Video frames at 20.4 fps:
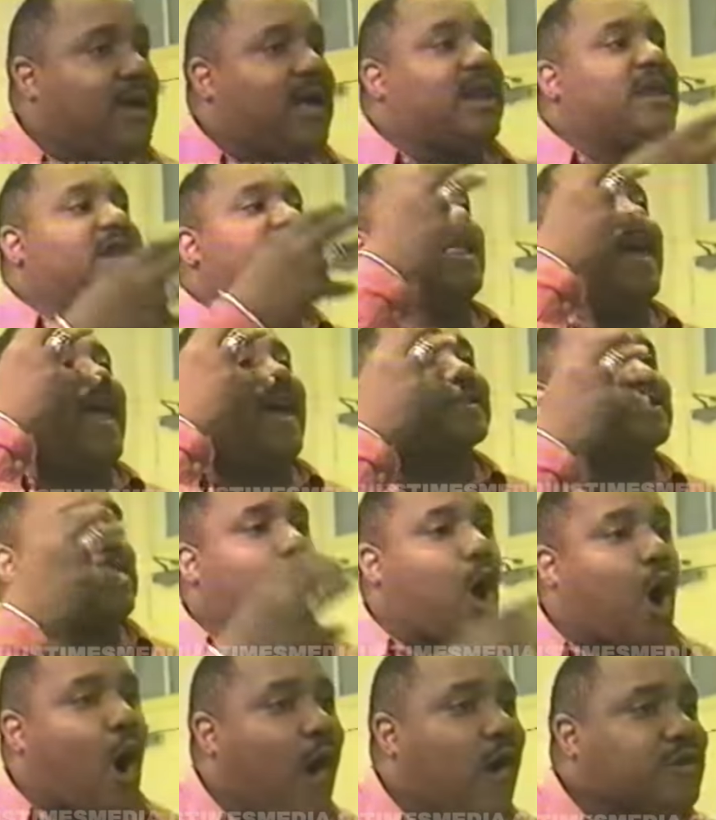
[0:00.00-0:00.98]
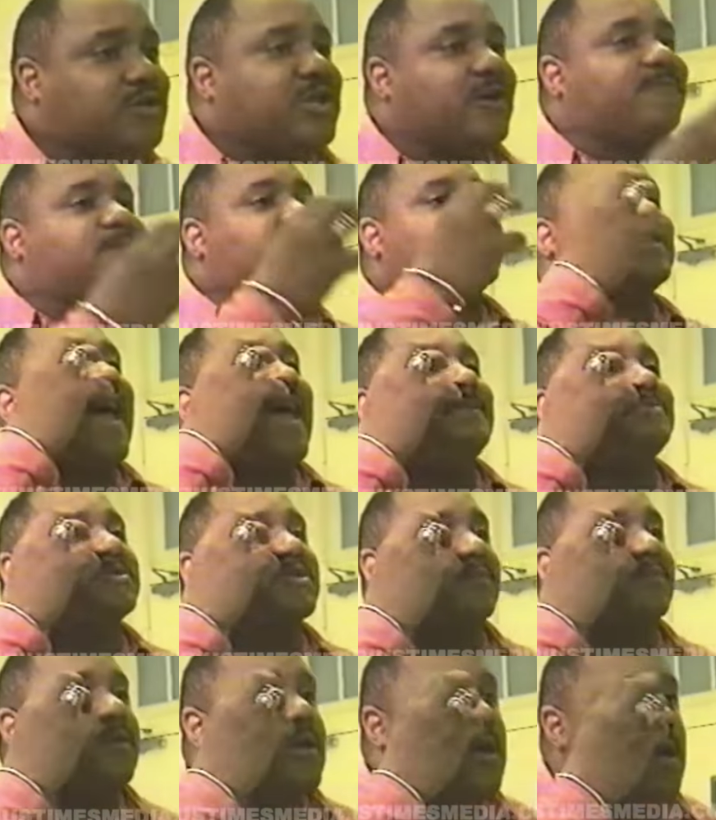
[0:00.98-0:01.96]
Melanin has all different
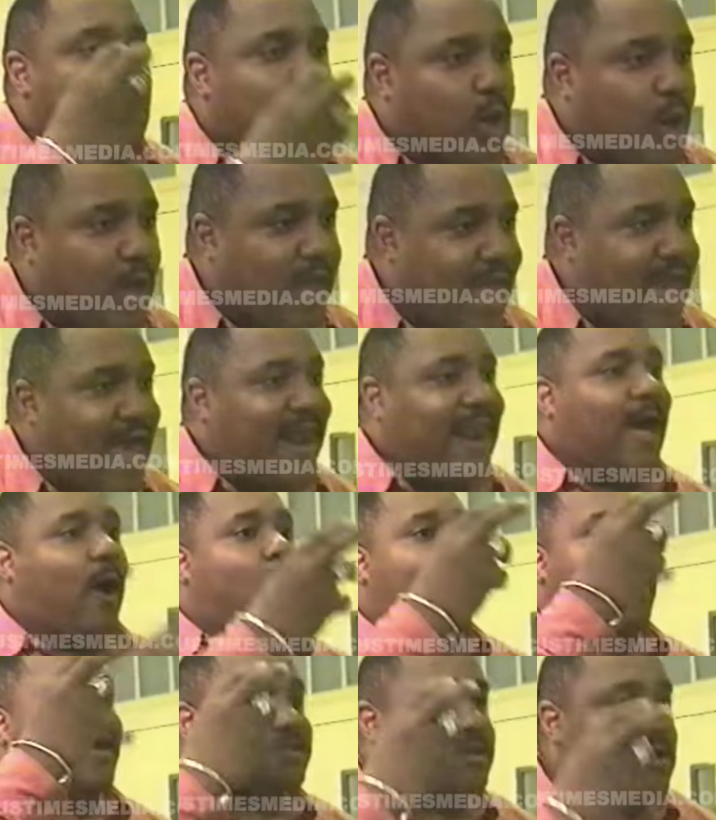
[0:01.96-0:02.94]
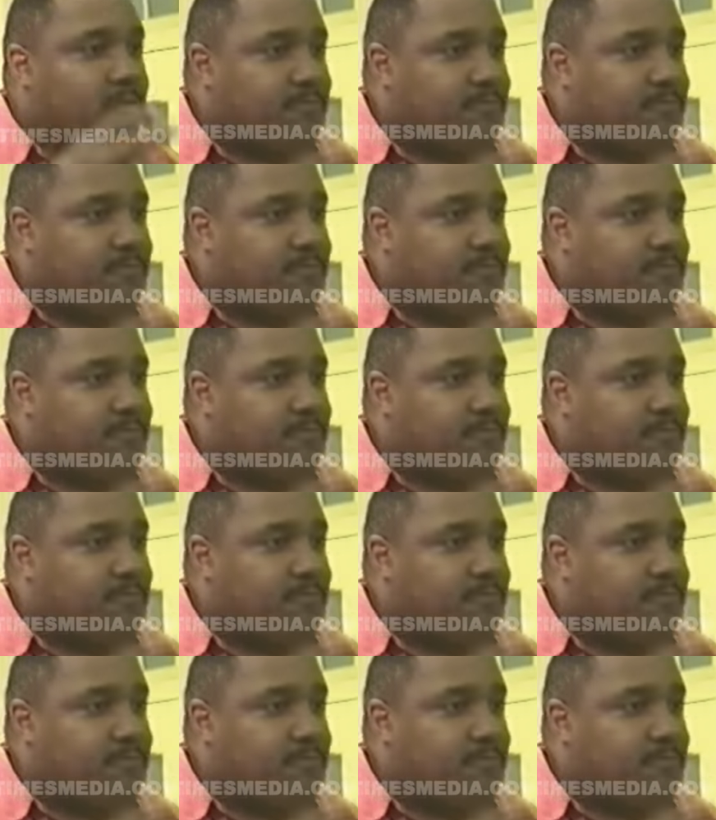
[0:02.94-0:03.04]
types of alloys,